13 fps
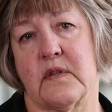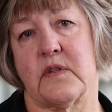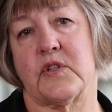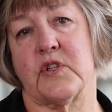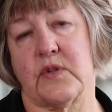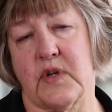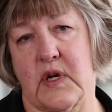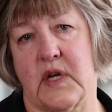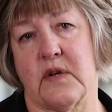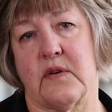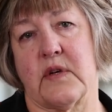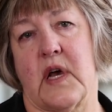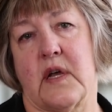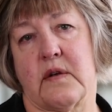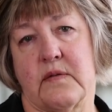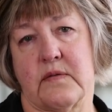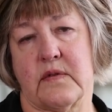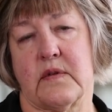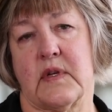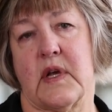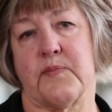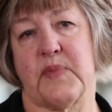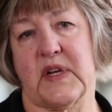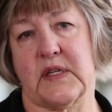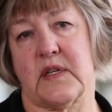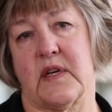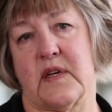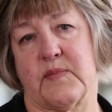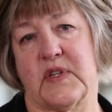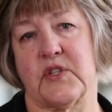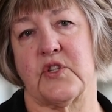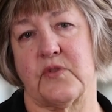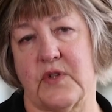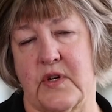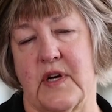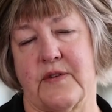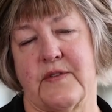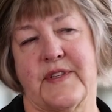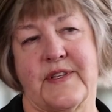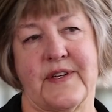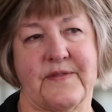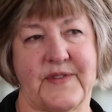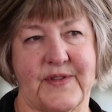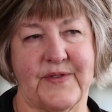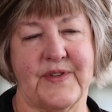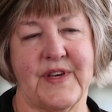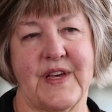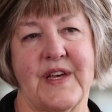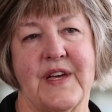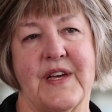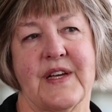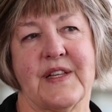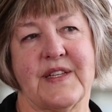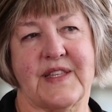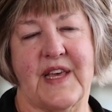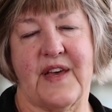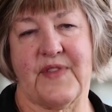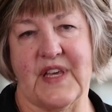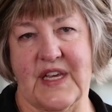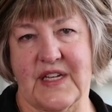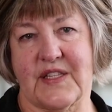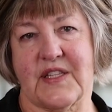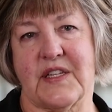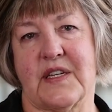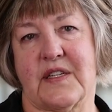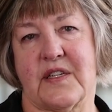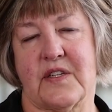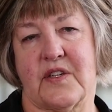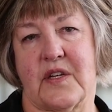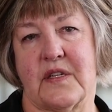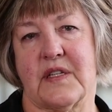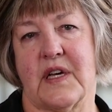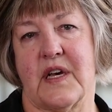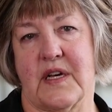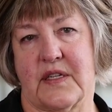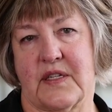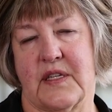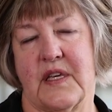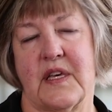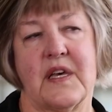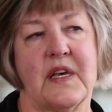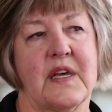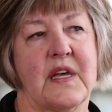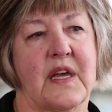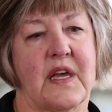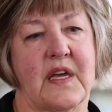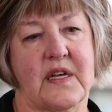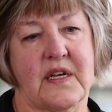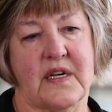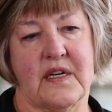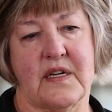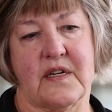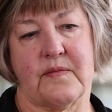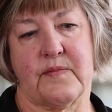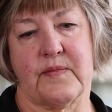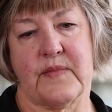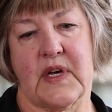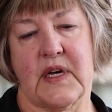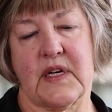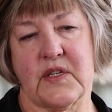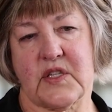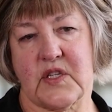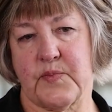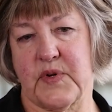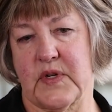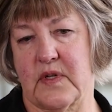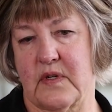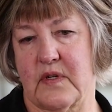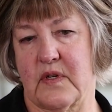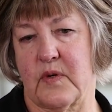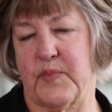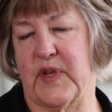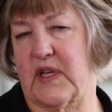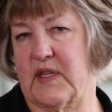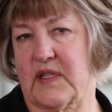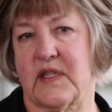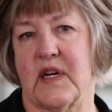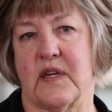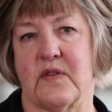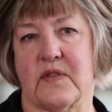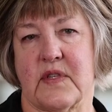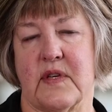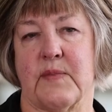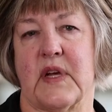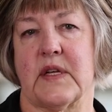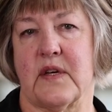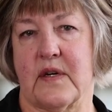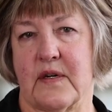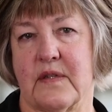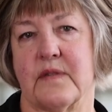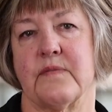junior hunter, not big time, but junior hunter stuff. So at least I have the instinct to hunt. And I used to put obedience titles on my dog.